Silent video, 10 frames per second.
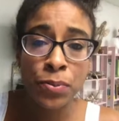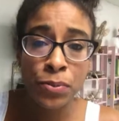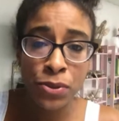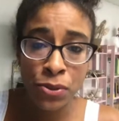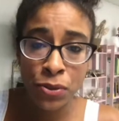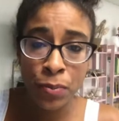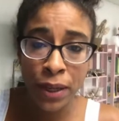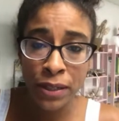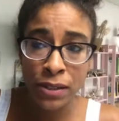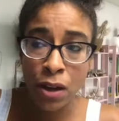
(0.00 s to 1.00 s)

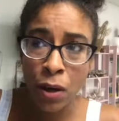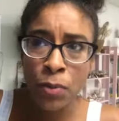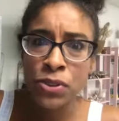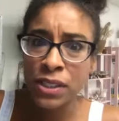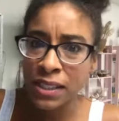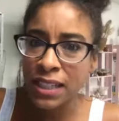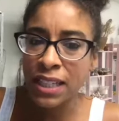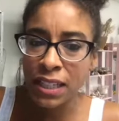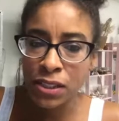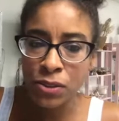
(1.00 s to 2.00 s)
toothpaste, almost as
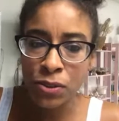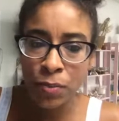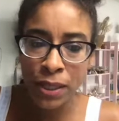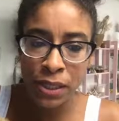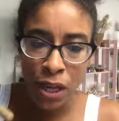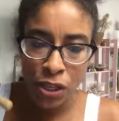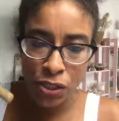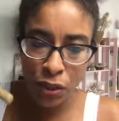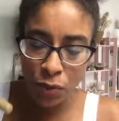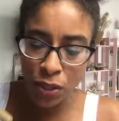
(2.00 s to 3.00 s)
thick as toothpaste, so
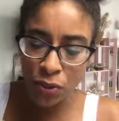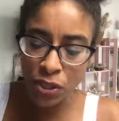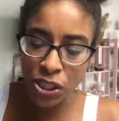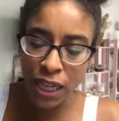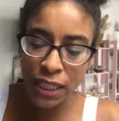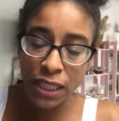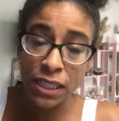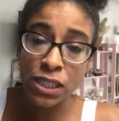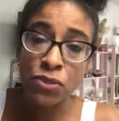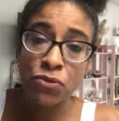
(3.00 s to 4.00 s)
that when you inject it, it
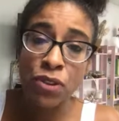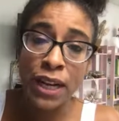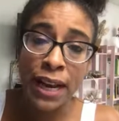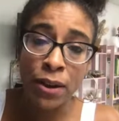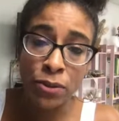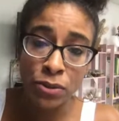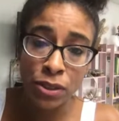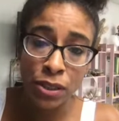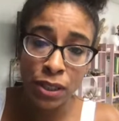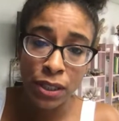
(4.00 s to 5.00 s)
doesn't run out,
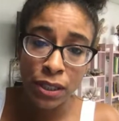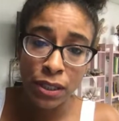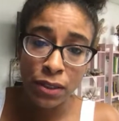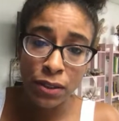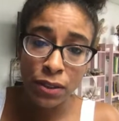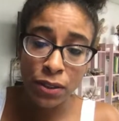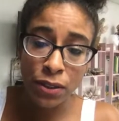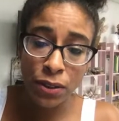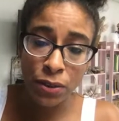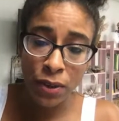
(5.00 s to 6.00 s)
you
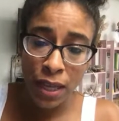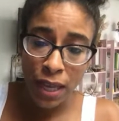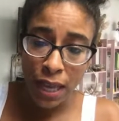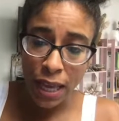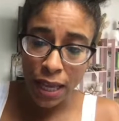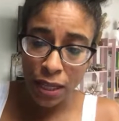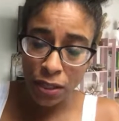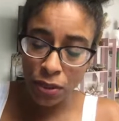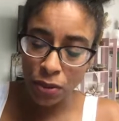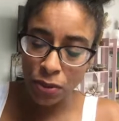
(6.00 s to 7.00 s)
know, and
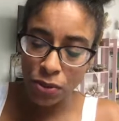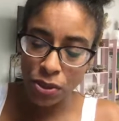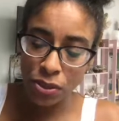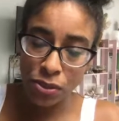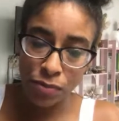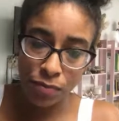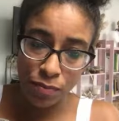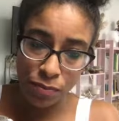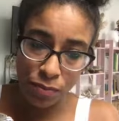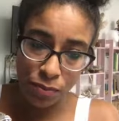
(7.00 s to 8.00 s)
you just
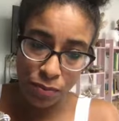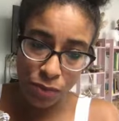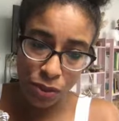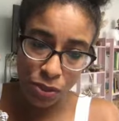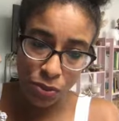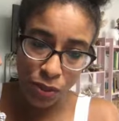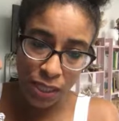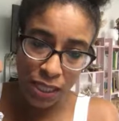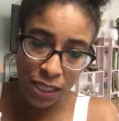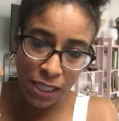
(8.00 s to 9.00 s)

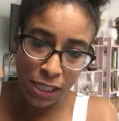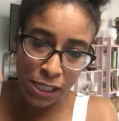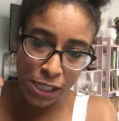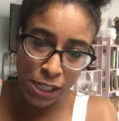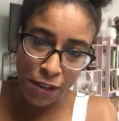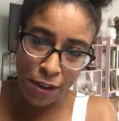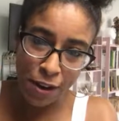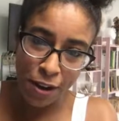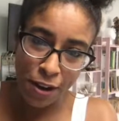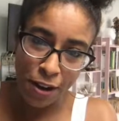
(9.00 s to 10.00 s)
squeeze it in
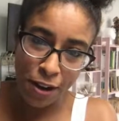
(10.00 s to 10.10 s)
there.